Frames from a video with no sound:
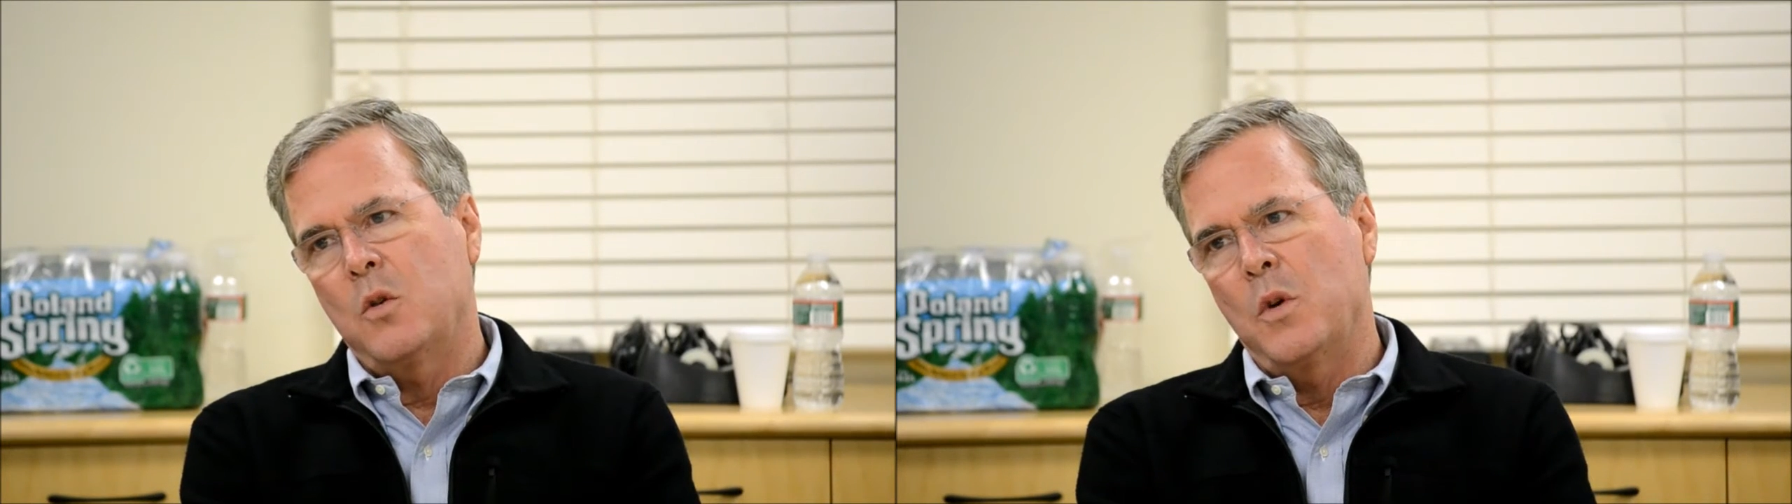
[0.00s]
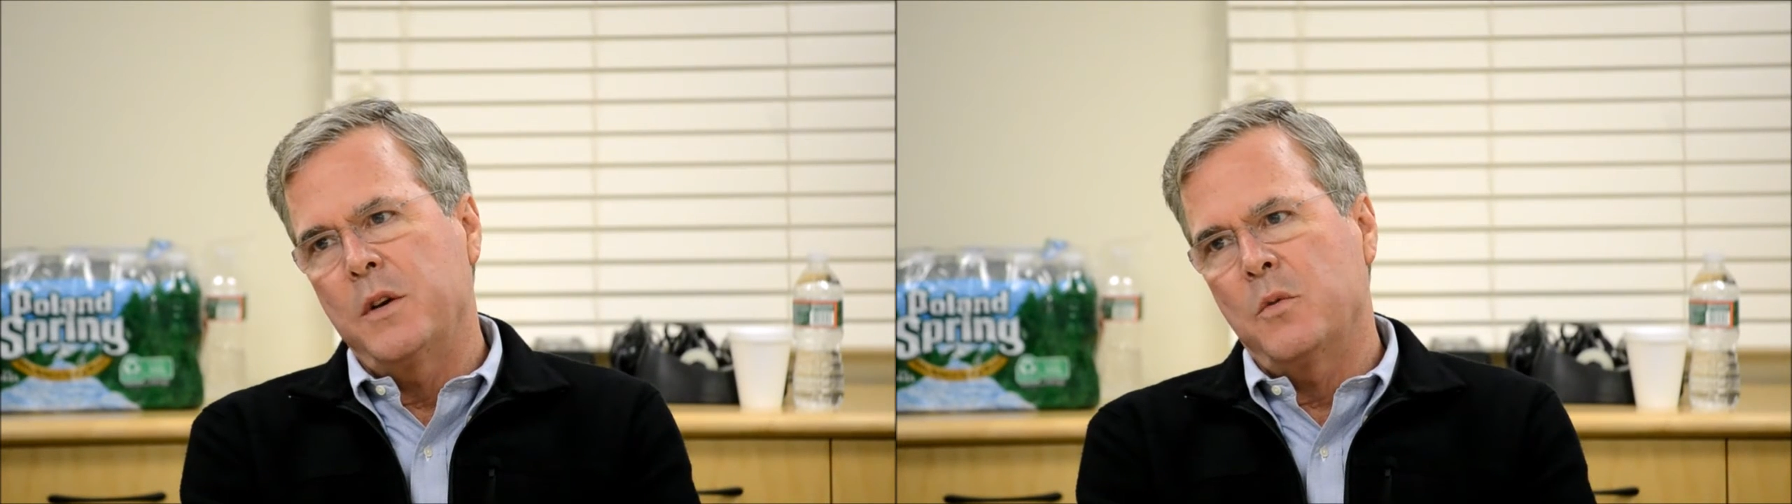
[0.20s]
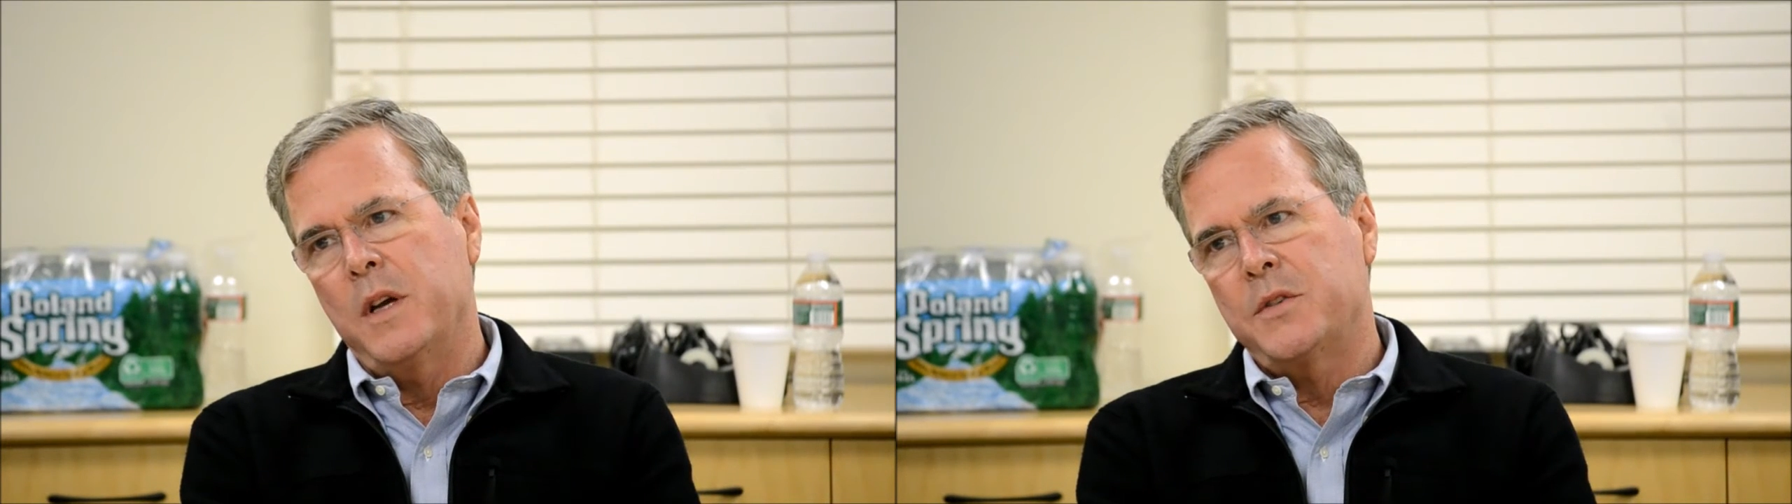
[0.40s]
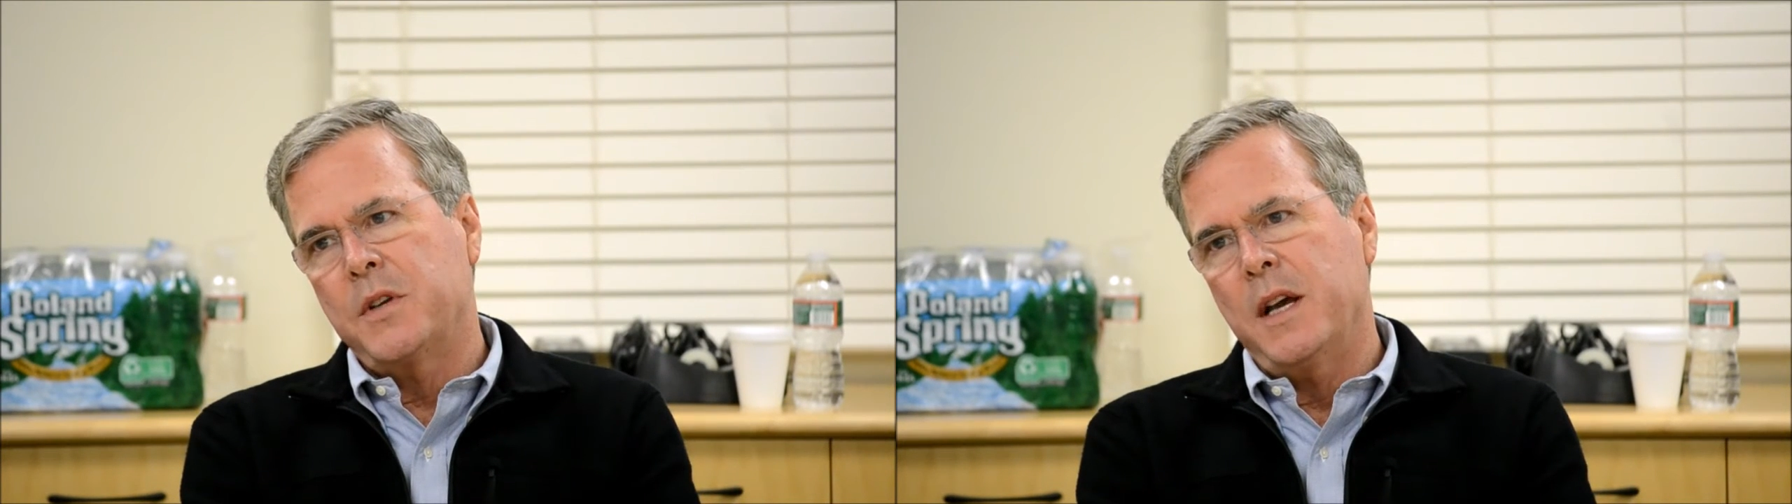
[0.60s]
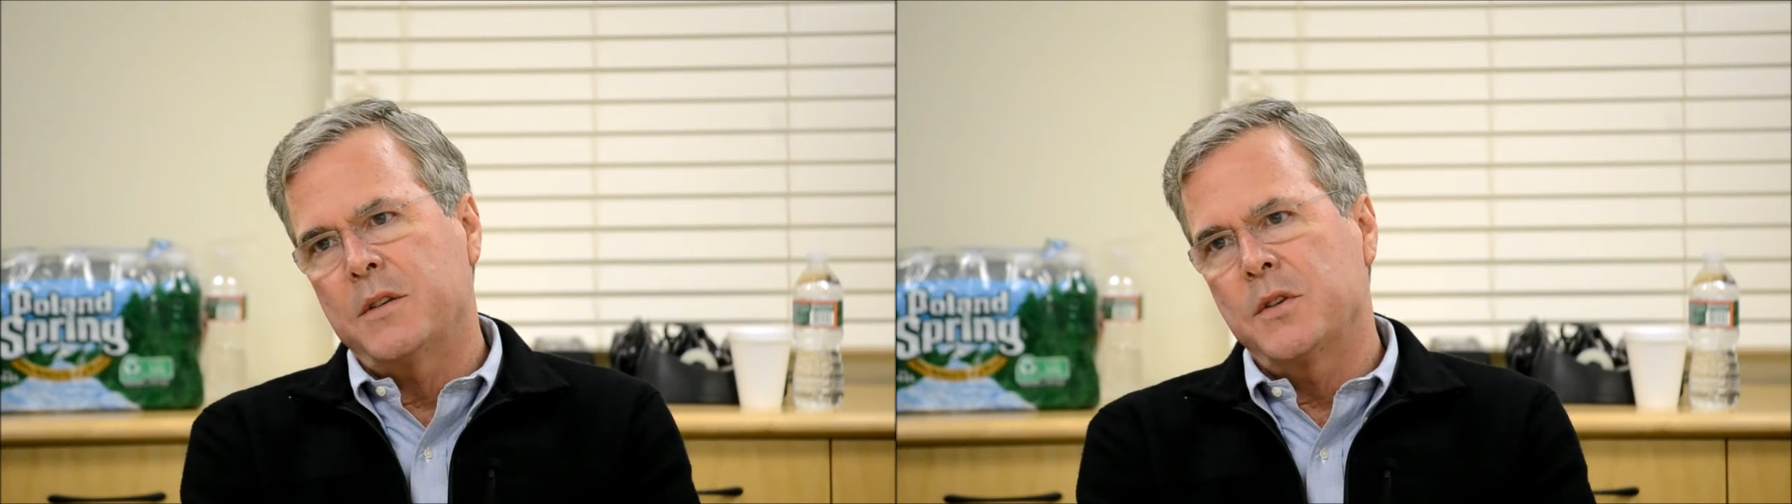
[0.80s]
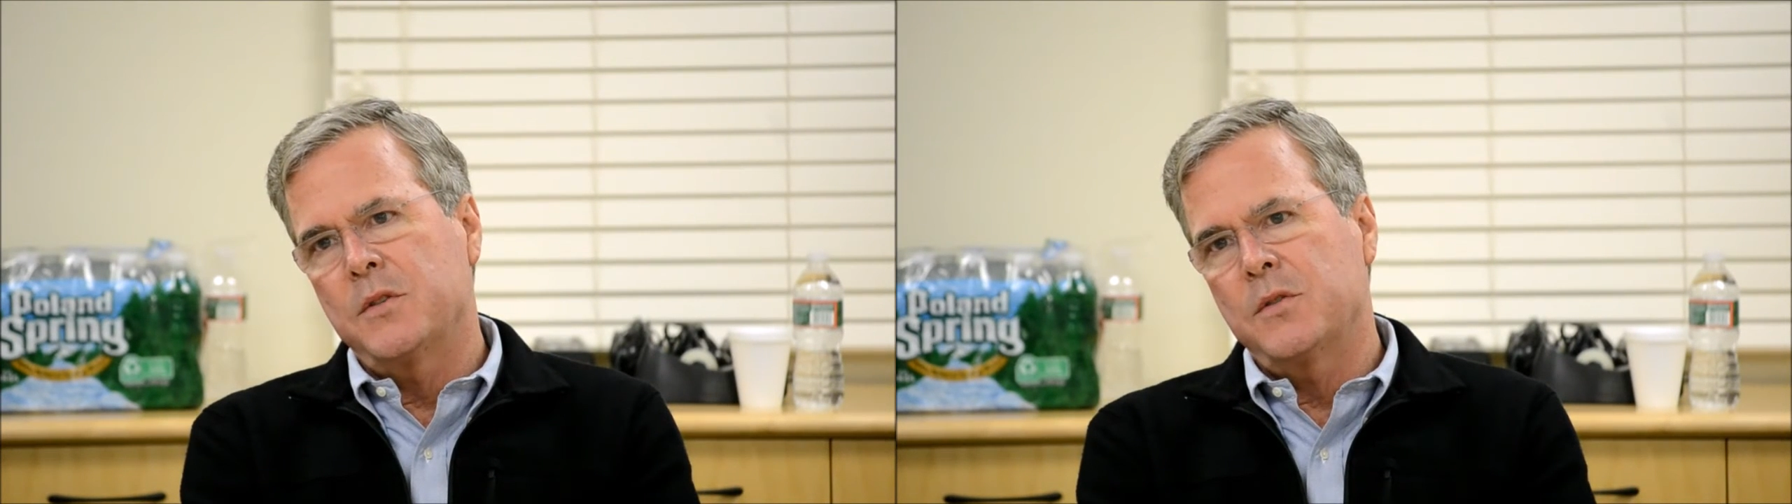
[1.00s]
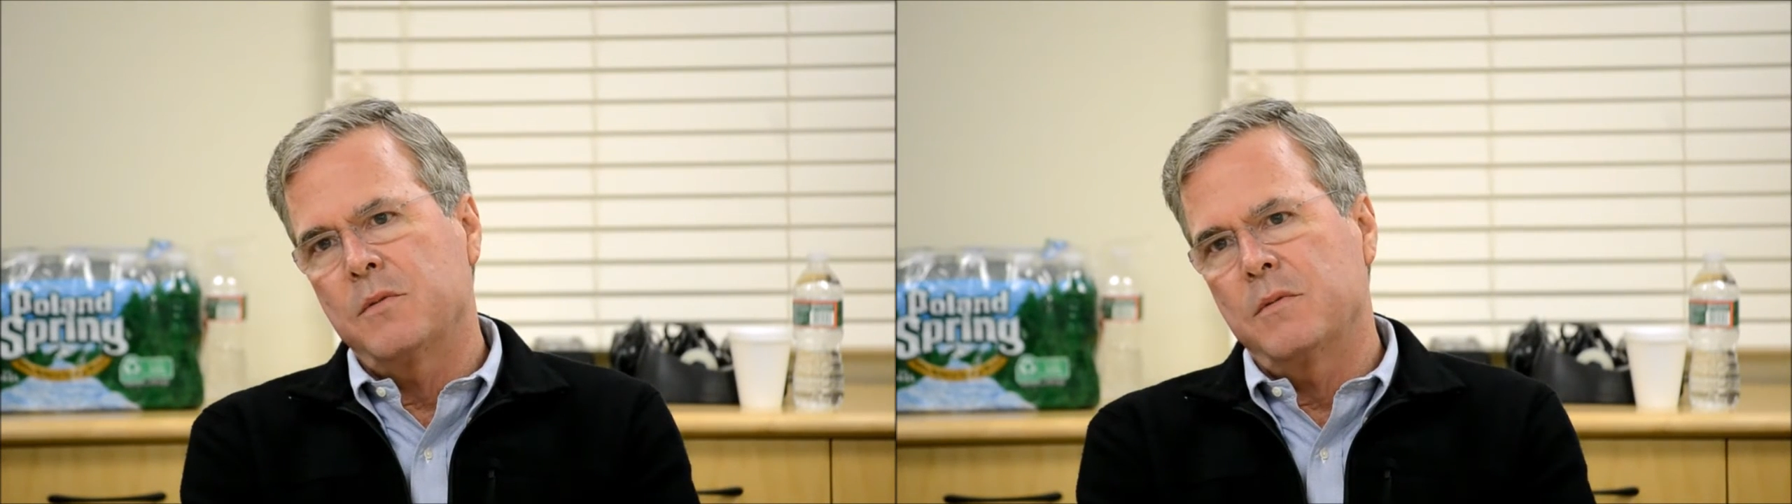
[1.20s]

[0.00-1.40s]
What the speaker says: going to raise taxes,